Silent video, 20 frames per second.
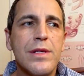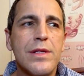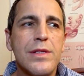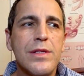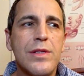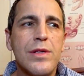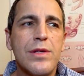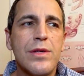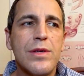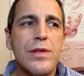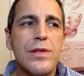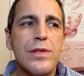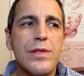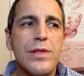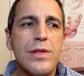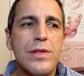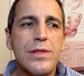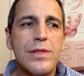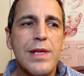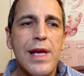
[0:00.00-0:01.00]
your
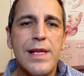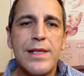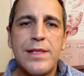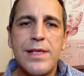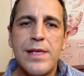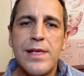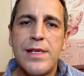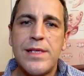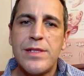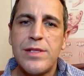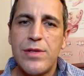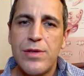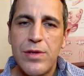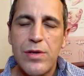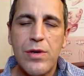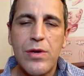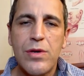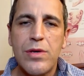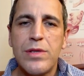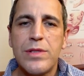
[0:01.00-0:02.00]
your dentist or
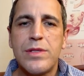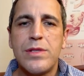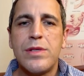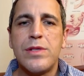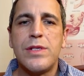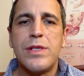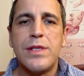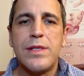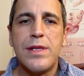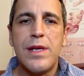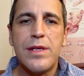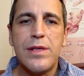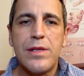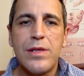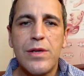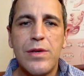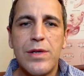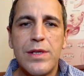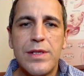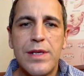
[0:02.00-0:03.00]
your oral surgeon that you're
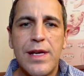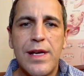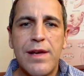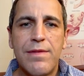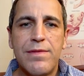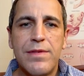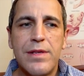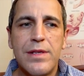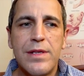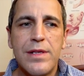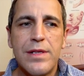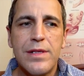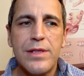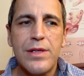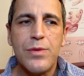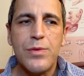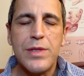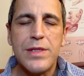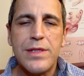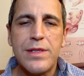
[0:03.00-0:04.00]
going to have uh,
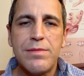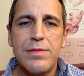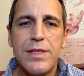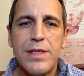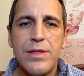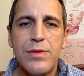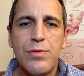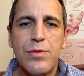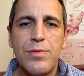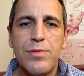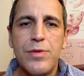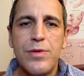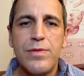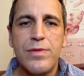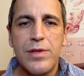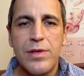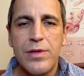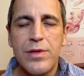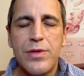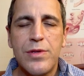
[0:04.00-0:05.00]
your wisdom teeth
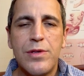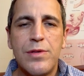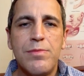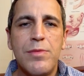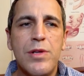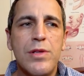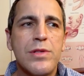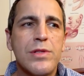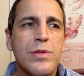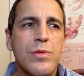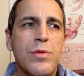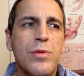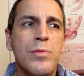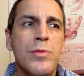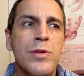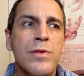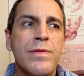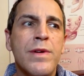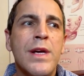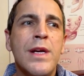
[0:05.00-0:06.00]
removed or your third molars
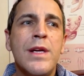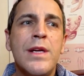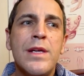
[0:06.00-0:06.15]
removed